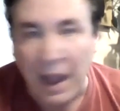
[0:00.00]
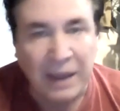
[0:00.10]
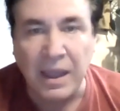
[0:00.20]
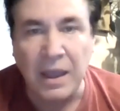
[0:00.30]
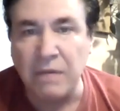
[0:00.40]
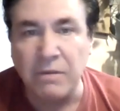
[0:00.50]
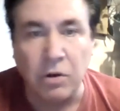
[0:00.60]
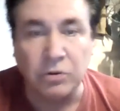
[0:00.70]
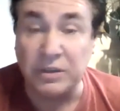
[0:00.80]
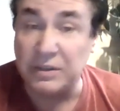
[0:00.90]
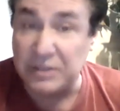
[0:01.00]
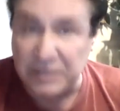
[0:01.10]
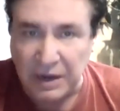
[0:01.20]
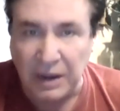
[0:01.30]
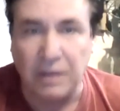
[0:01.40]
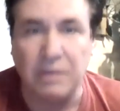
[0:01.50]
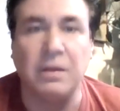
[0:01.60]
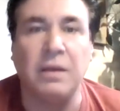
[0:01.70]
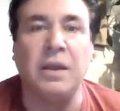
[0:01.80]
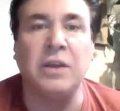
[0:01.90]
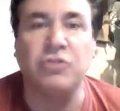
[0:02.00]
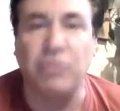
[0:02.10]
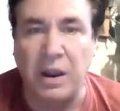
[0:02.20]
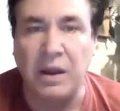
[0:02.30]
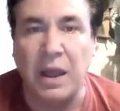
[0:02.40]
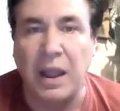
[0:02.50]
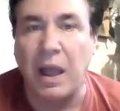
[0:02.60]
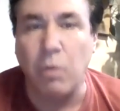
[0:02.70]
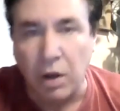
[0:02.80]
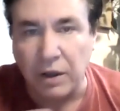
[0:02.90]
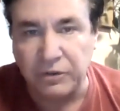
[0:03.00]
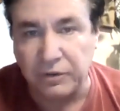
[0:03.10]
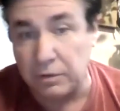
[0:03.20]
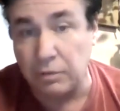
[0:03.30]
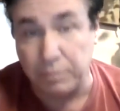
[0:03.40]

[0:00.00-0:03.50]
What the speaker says: I can't even go to the city and train like I was